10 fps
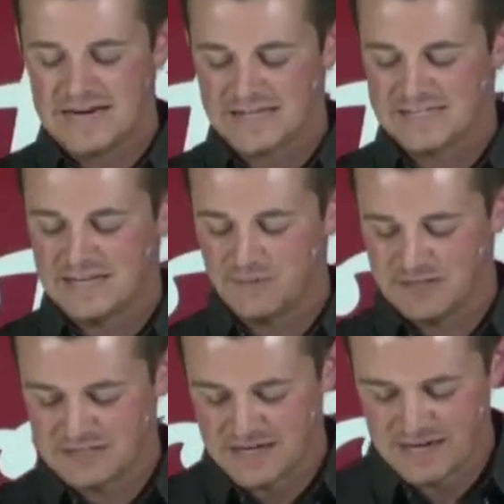The next thing
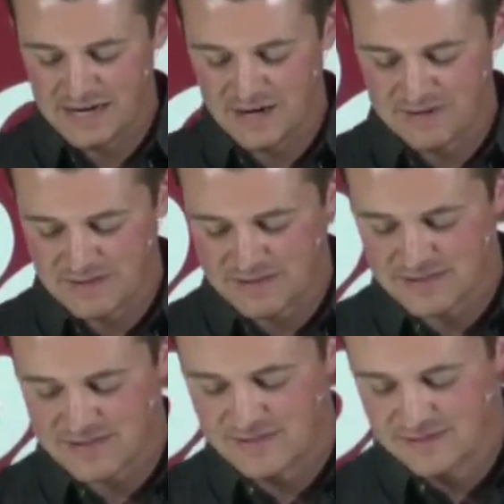we see here, and
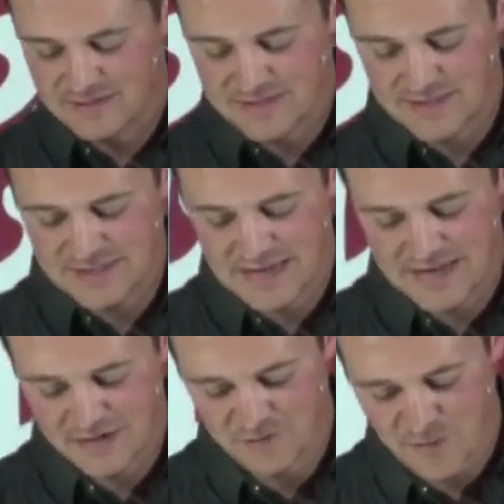this is this is
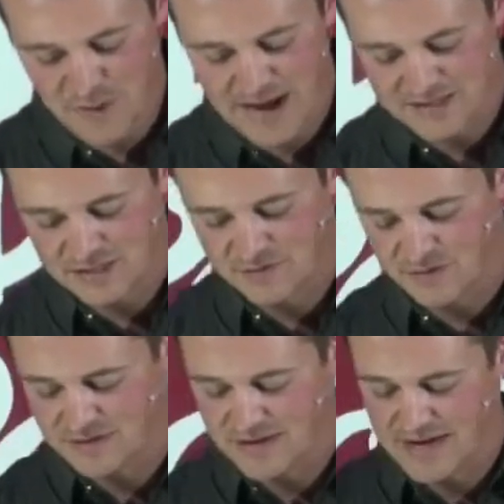the end of our passage
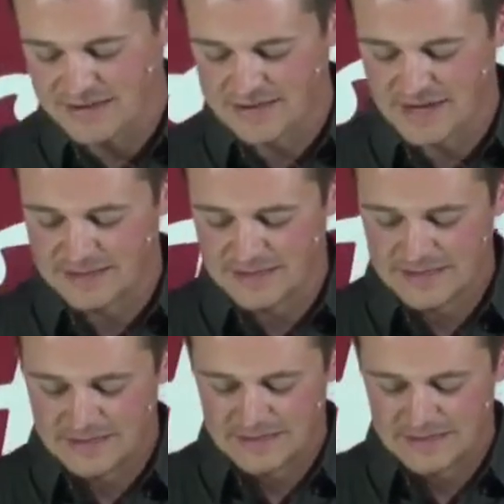for today, that